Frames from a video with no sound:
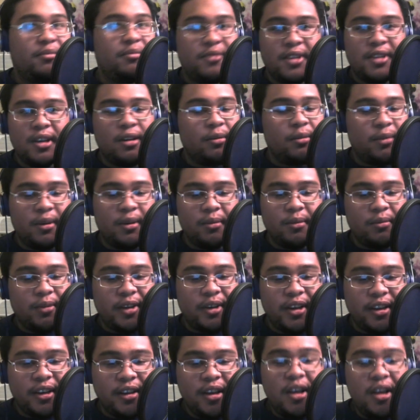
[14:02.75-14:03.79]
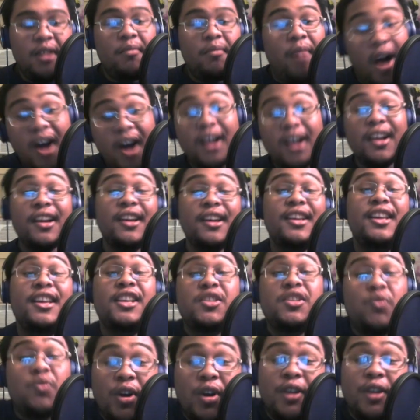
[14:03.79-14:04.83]
terrible at reading. Manga is
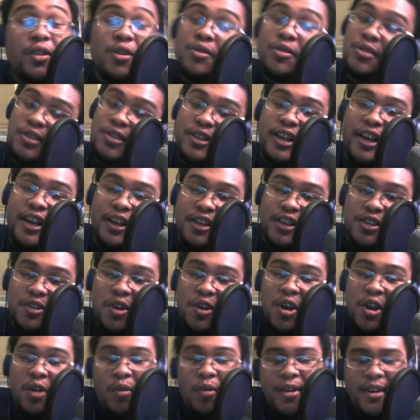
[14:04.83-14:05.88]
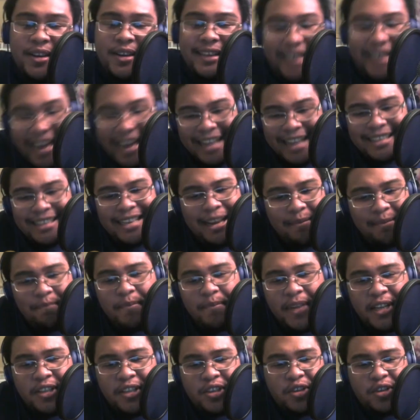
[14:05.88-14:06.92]
one of those things where you can't
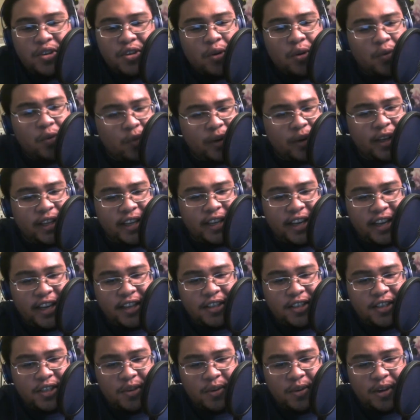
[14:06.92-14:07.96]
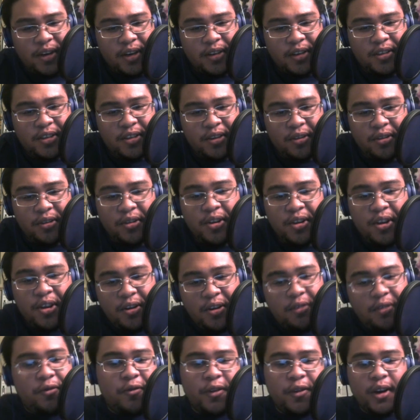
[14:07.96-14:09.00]
admit you're really into it until you
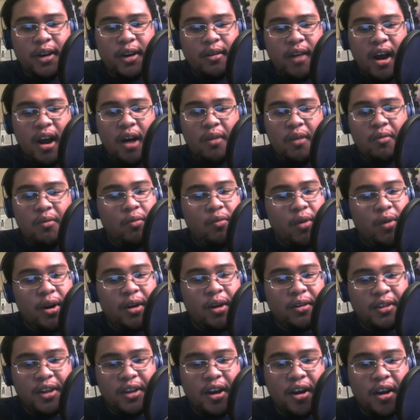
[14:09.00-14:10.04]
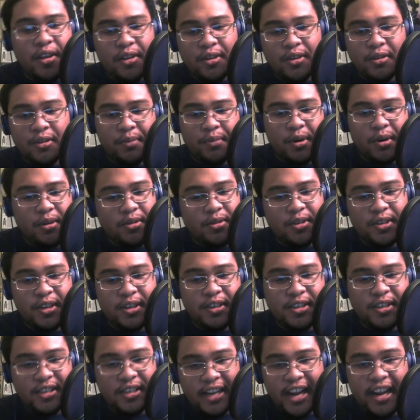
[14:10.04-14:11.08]
figure out where the other person
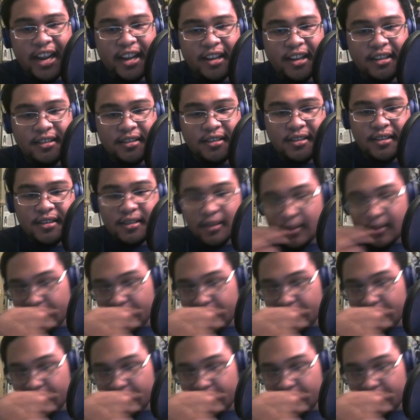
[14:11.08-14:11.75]
stands.